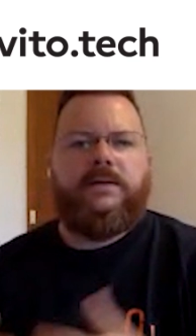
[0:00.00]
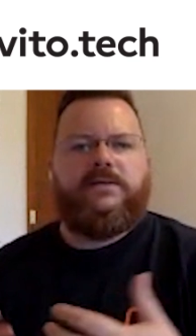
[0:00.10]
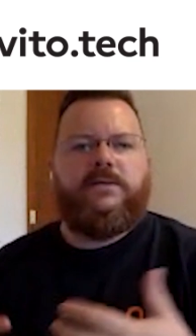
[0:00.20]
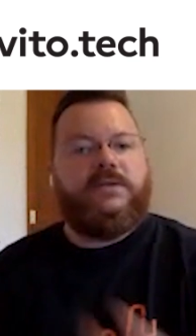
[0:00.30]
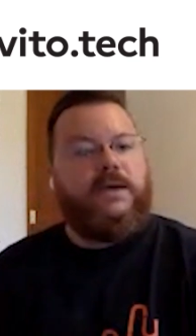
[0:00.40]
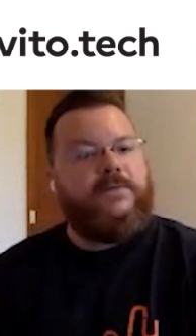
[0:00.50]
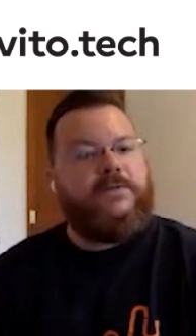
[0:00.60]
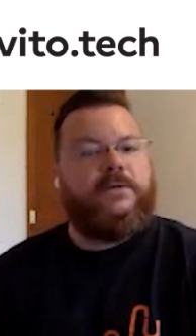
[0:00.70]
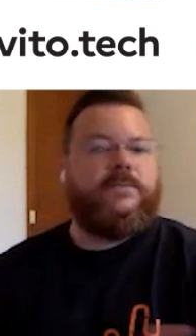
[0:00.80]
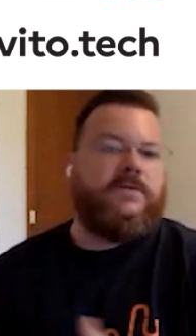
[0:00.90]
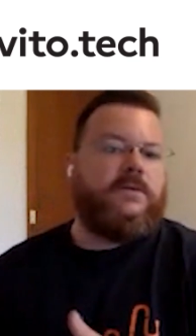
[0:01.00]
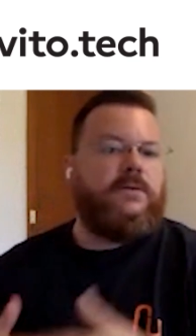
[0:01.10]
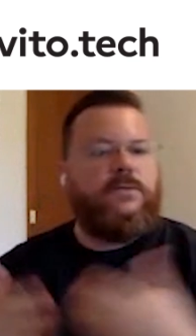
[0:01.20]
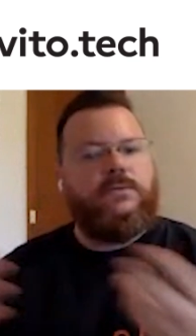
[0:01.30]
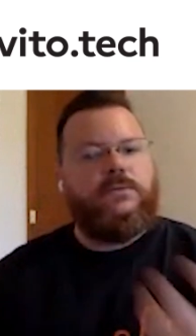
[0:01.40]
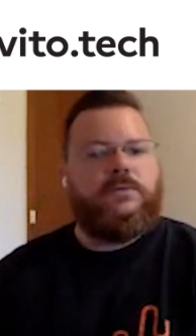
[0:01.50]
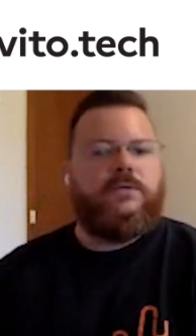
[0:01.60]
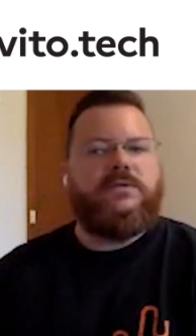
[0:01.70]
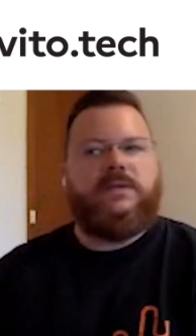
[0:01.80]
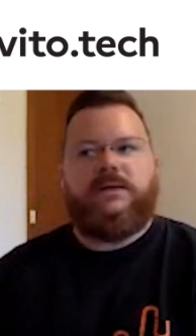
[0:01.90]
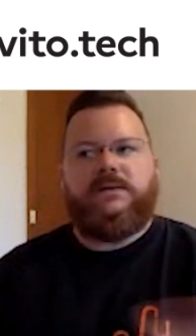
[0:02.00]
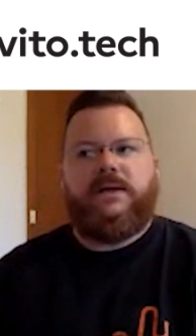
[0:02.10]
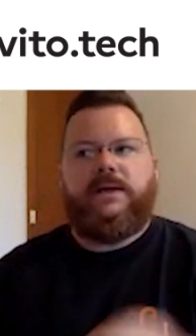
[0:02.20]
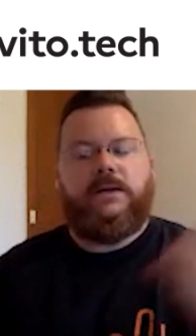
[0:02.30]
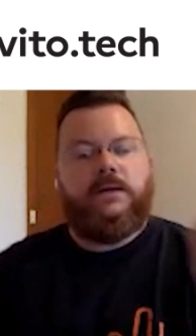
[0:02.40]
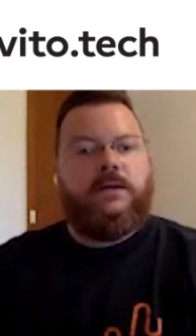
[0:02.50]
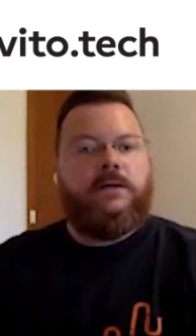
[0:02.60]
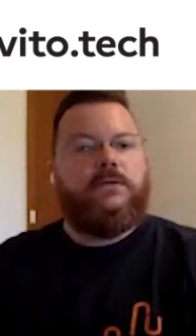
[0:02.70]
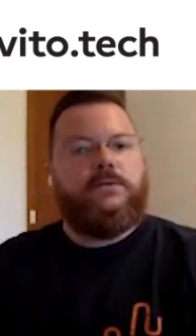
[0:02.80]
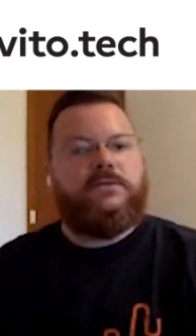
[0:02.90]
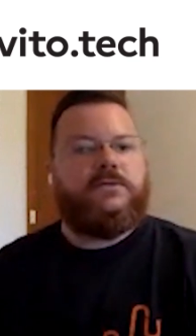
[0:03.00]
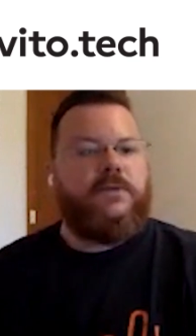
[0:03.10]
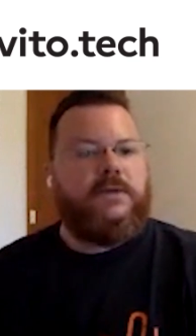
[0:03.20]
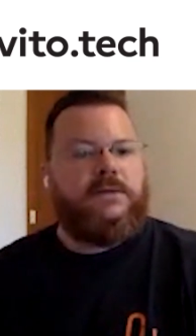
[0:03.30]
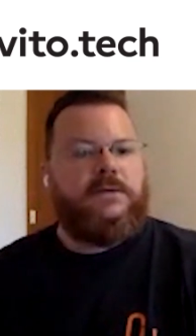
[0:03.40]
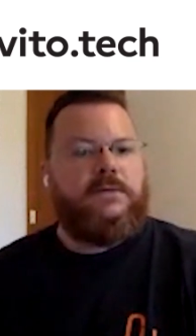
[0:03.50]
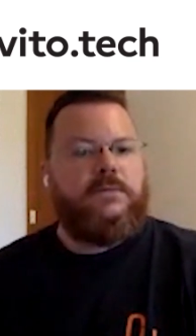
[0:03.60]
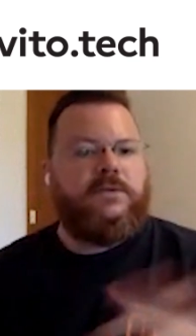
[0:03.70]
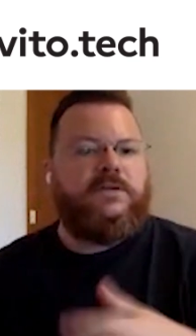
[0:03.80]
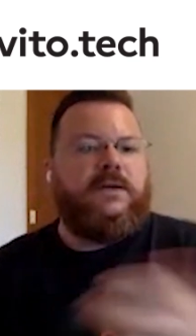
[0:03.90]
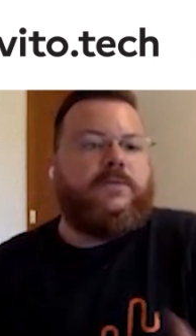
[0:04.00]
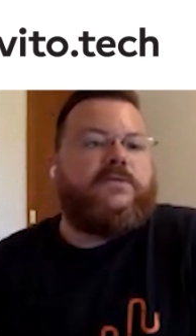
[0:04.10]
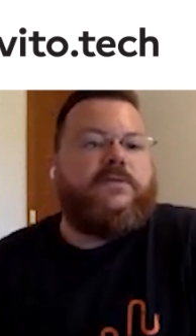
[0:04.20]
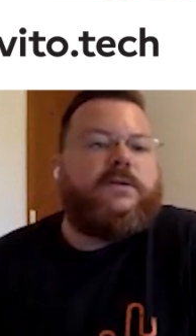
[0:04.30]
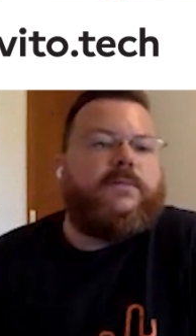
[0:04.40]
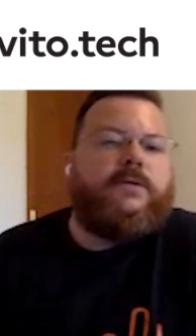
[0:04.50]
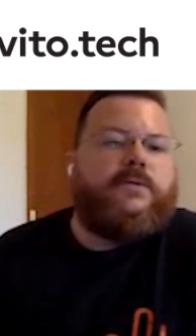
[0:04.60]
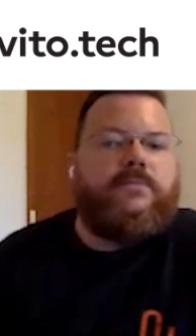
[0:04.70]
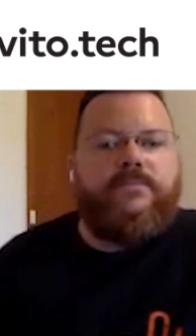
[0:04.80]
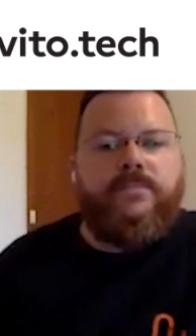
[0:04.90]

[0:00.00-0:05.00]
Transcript: And so in JavaScript, you use things like use strict, which enables strict mode.